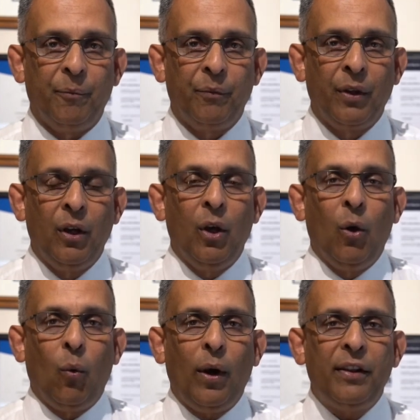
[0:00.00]
visa.
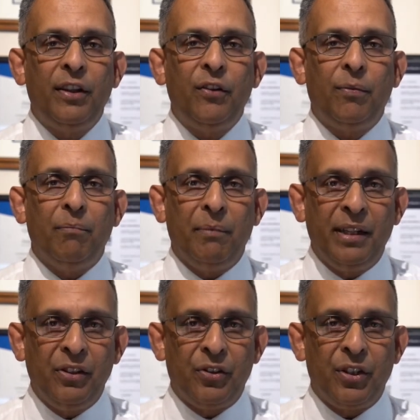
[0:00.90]
What
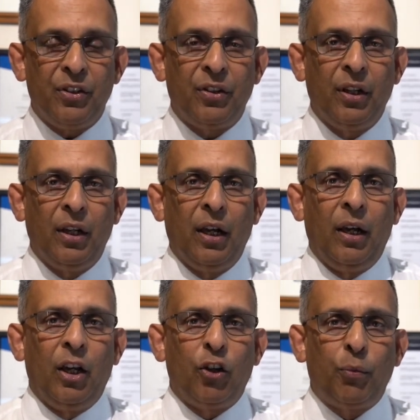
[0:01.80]
this means
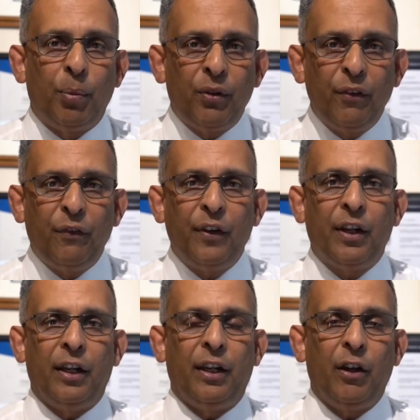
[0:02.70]
is
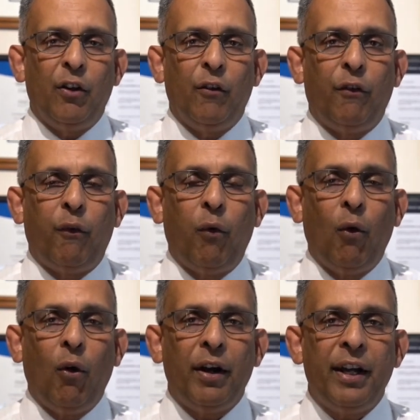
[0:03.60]
specifically
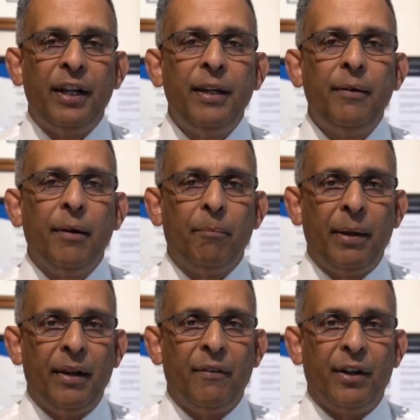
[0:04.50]
for
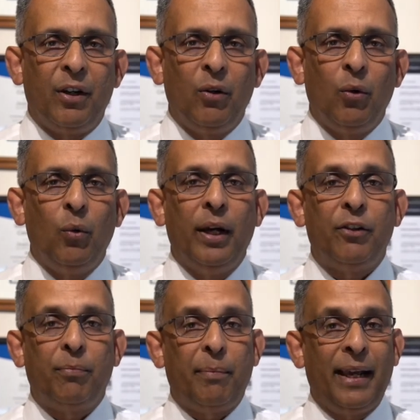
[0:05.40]
any parent
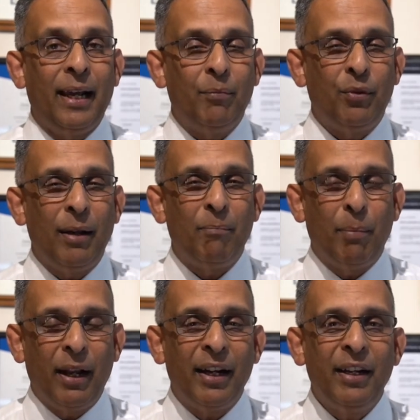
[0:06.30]
who has
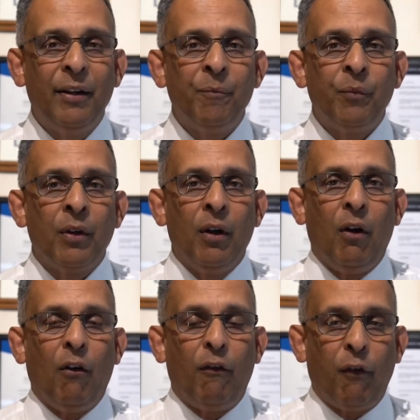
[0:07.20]
perhaps applied
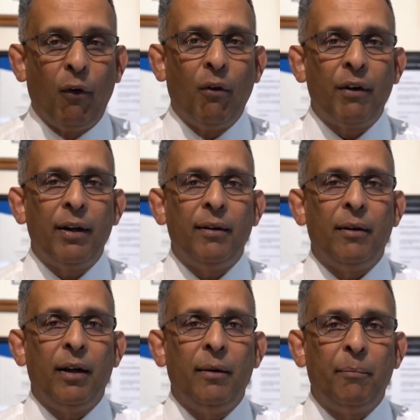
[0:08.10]

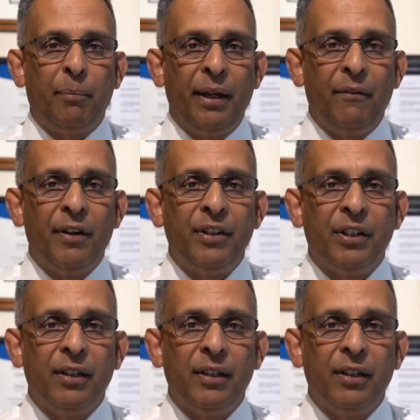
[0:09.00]
for a